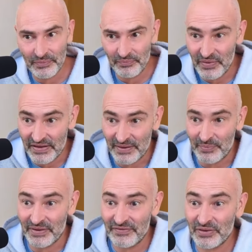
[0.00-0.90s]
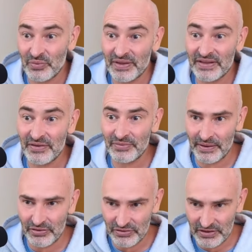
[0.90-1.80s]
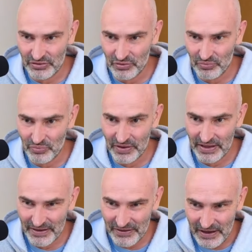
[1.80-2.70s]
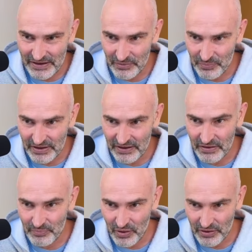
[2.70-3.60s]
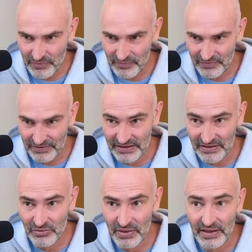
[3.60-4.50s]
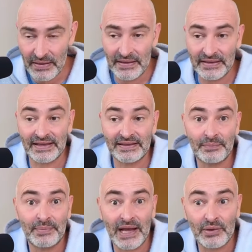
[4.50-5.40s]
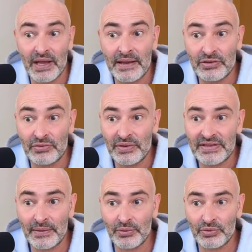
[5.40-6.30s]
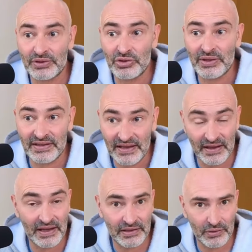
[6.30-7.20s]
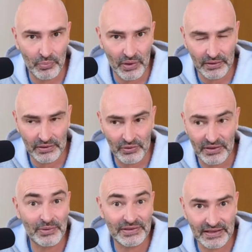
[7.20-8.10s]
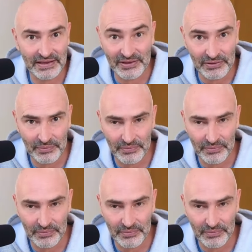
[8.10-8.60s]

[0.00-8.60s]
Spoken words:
For example, if the queen comes back to c2 to attack the knight and protect the pawn. c3, thinking that black will have to, for example, retreat their knight. Well, no, they're mistaken.